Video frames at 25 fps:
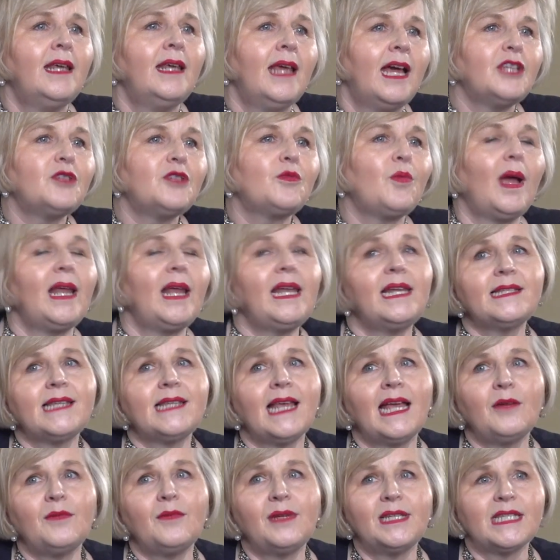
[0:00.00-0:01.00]
as well as
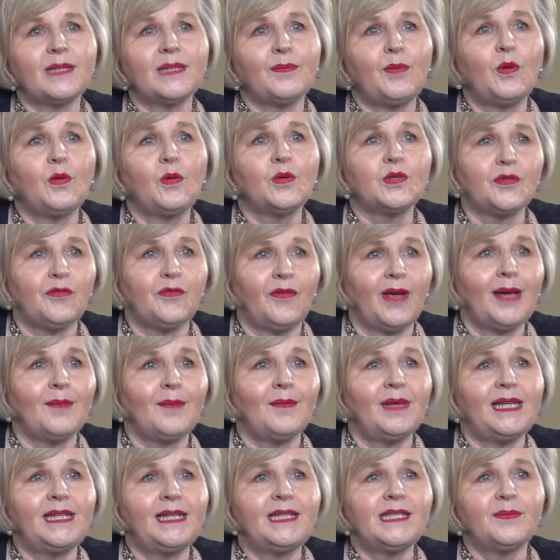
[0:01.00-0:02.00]
how it supports
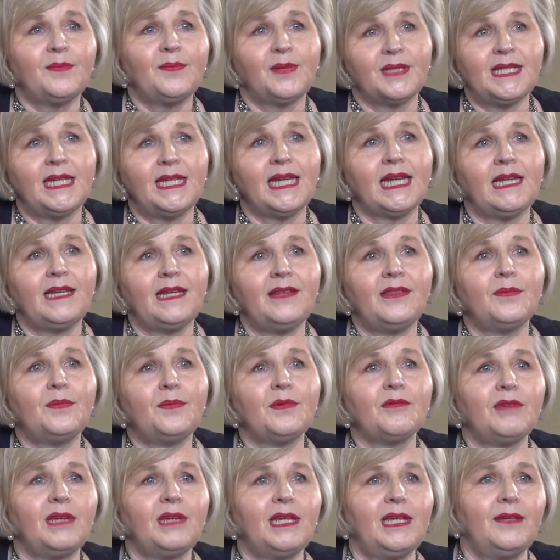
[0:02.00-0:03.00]
families, particularly the
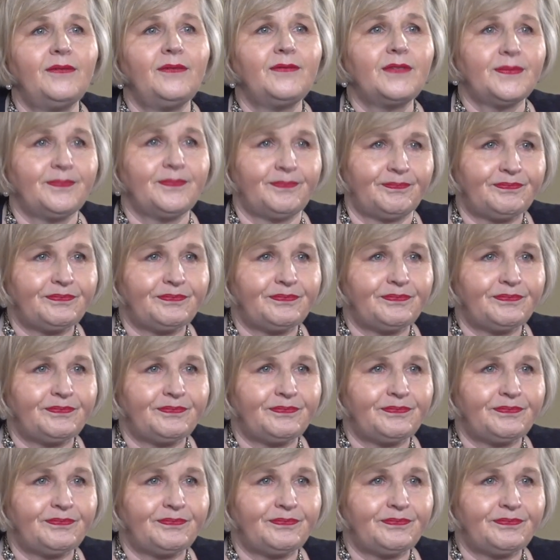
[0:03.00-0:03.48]
bereaved.